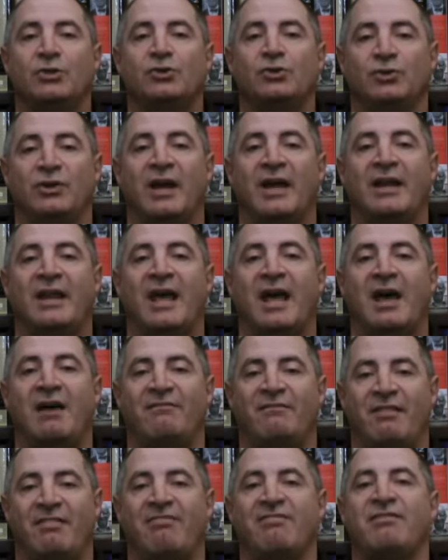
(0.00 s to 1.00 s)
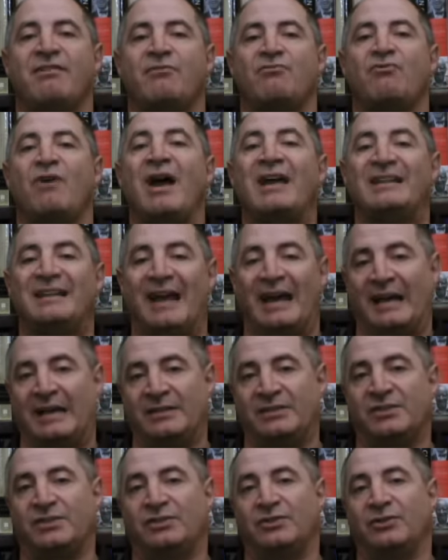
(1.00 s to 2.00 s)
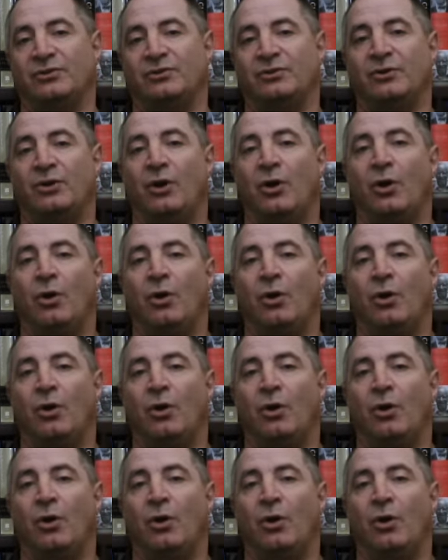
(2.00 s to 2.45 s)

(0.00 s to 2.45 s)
do not have the right answer